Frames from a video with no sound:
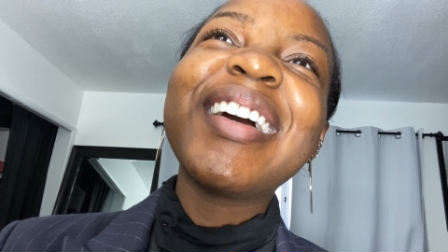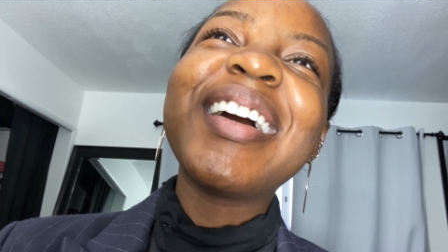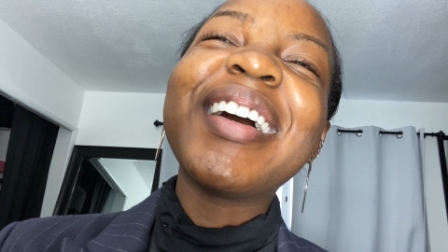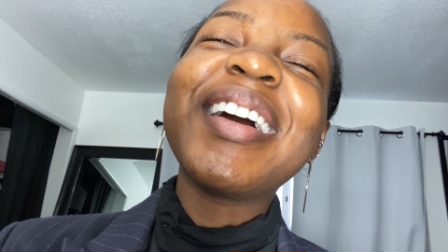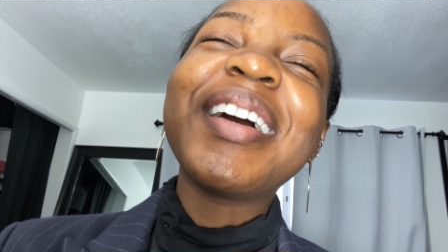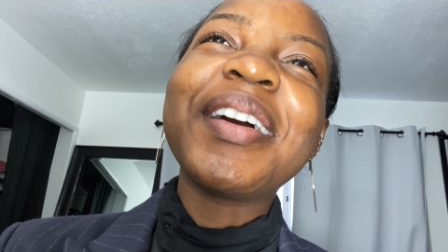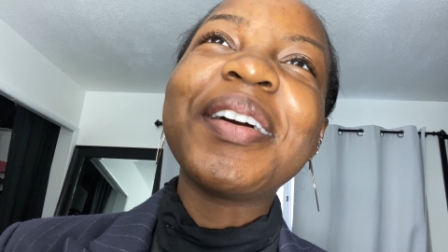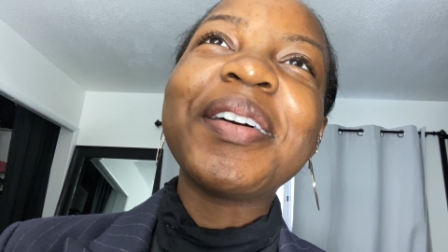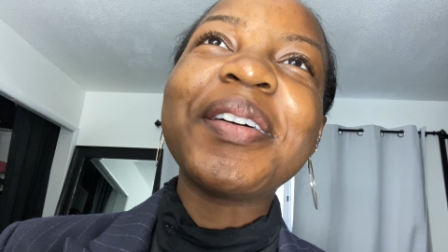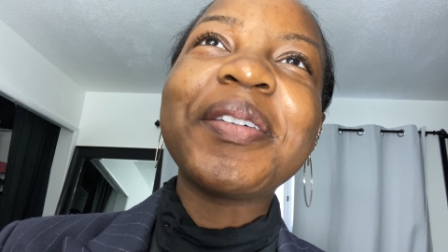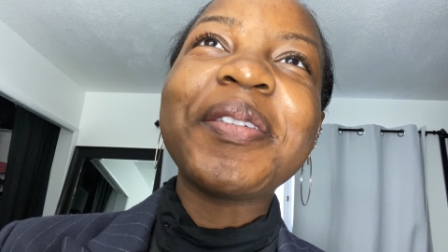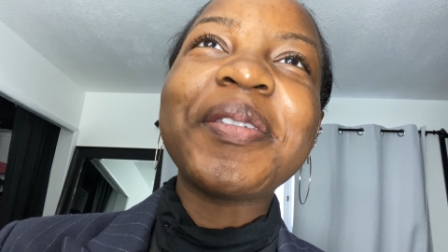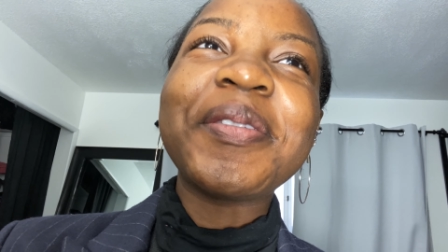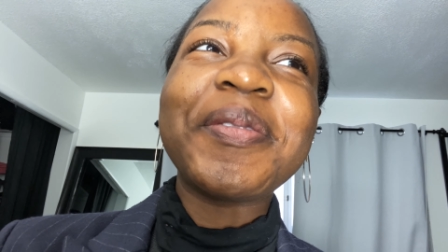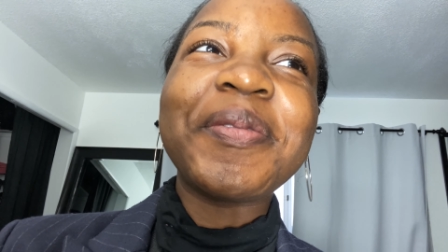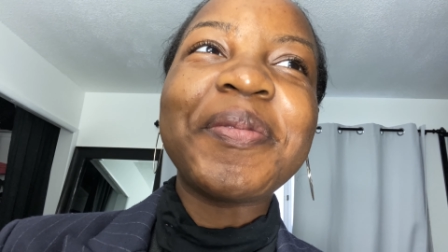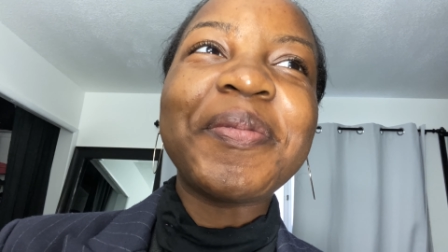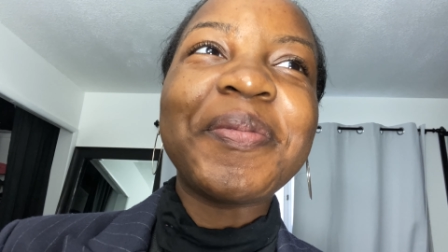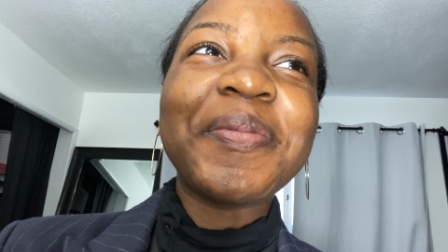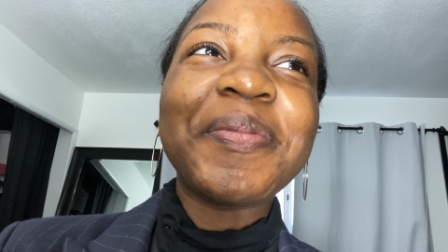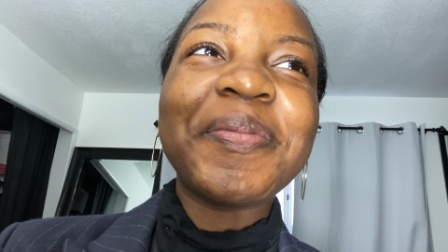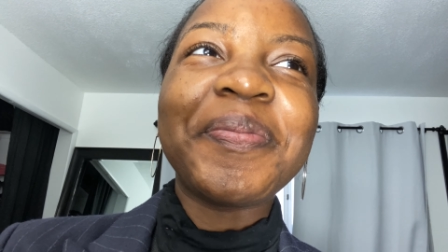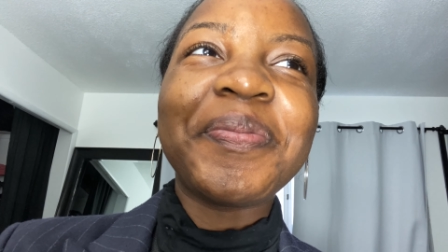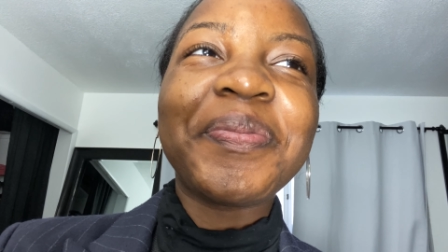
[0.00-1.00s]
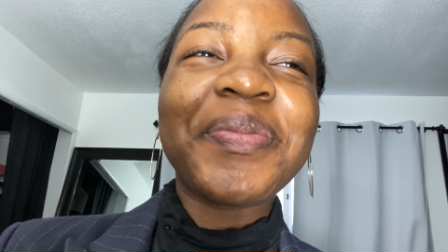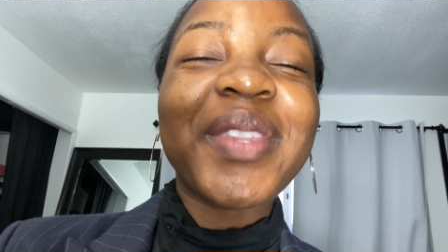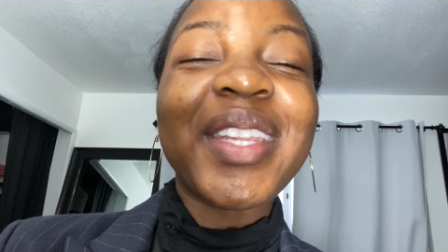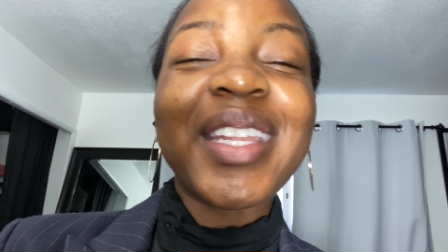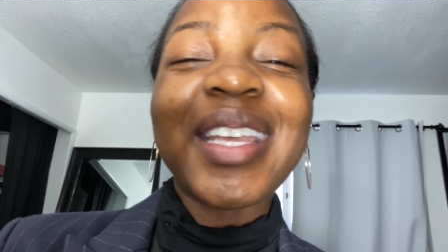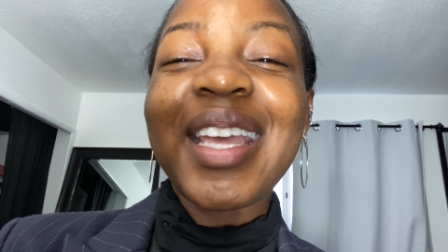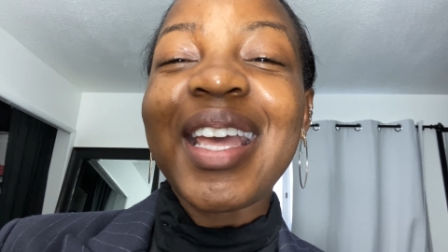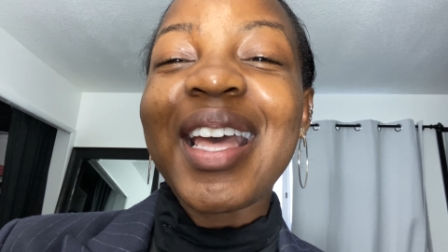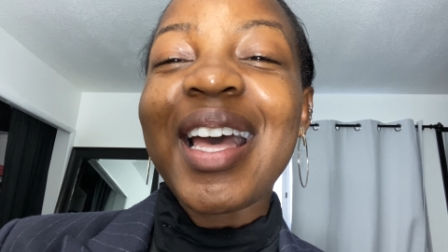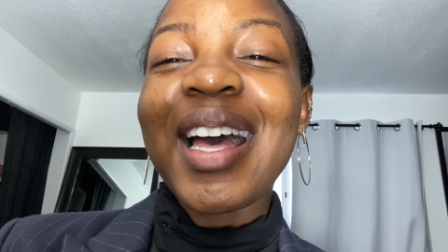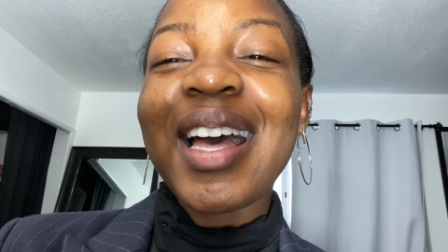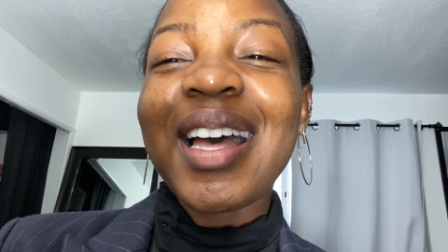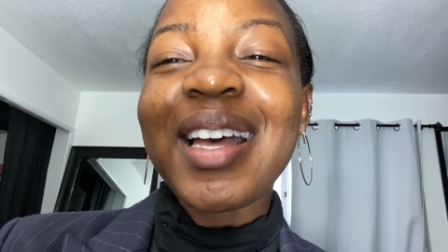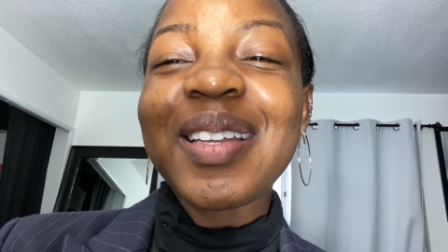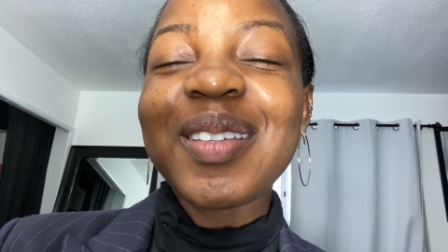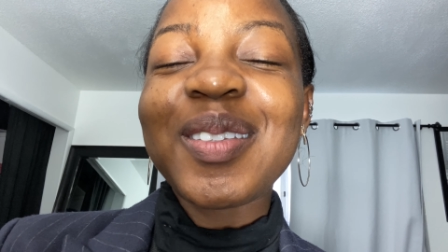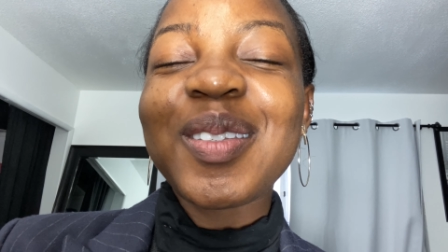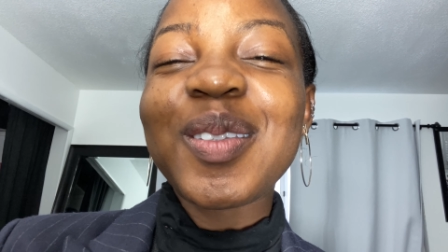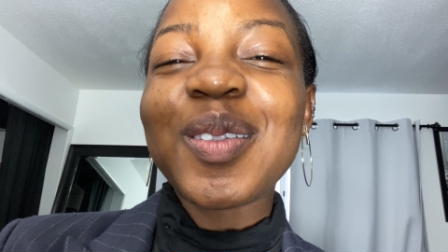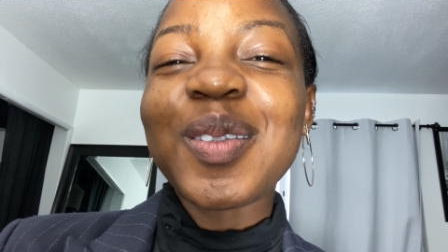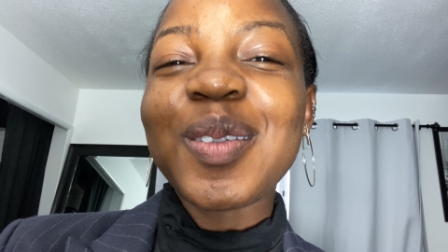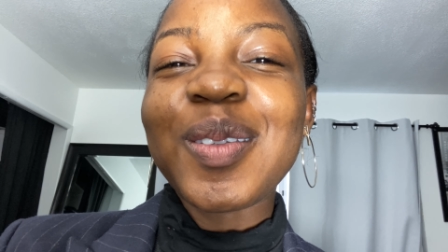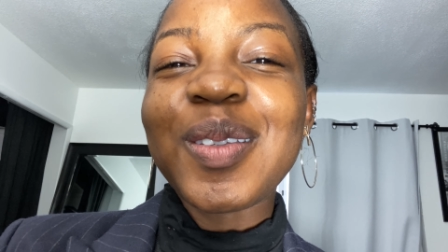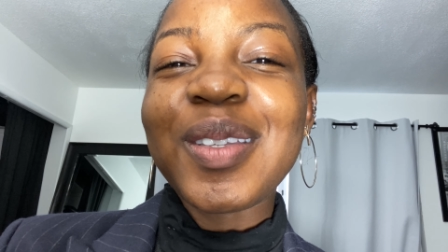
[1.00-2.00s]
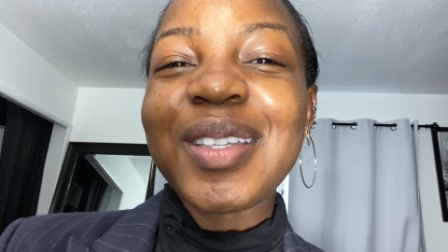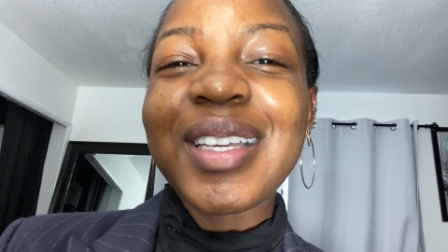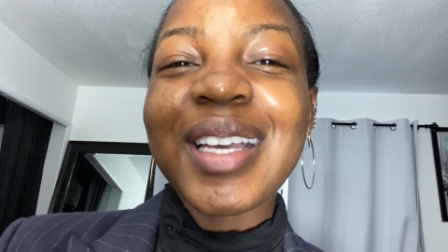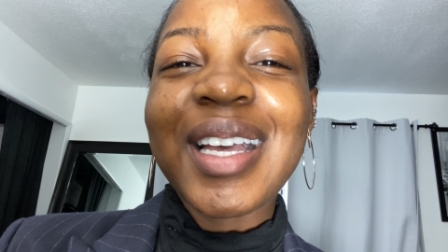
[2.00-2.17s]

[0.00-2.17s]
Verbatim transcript: um, yeah. So you